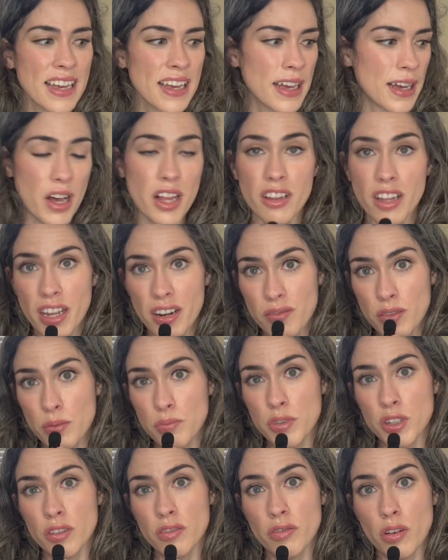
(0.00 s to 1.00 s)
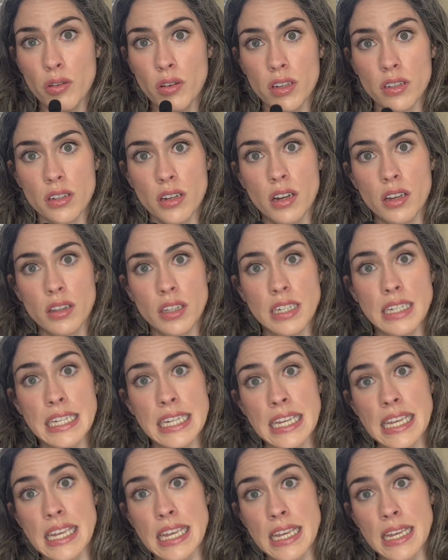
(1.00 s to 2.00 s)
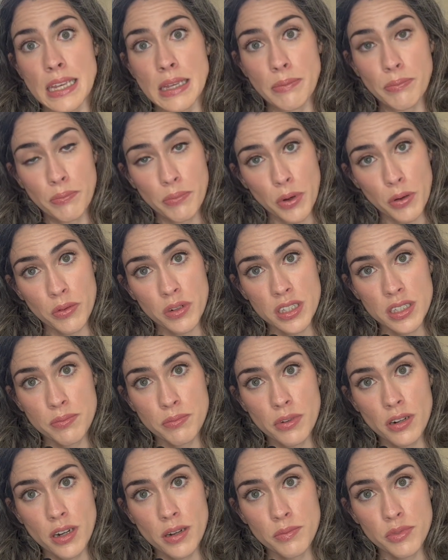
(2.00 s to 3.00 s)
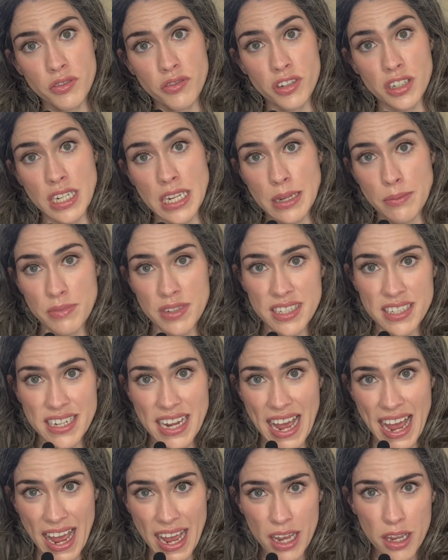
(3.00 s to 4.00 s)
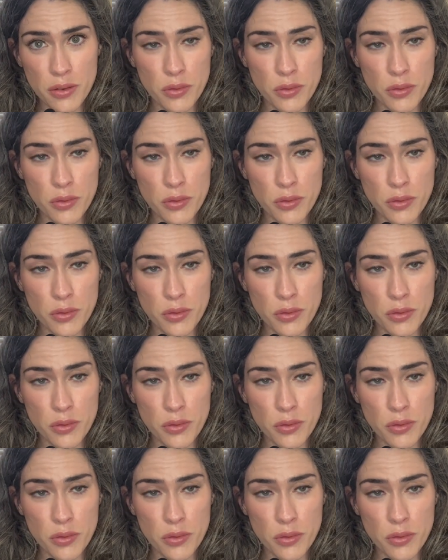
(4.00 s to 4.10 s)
A lot of them do focus on the team bonus prompts for Team Stag,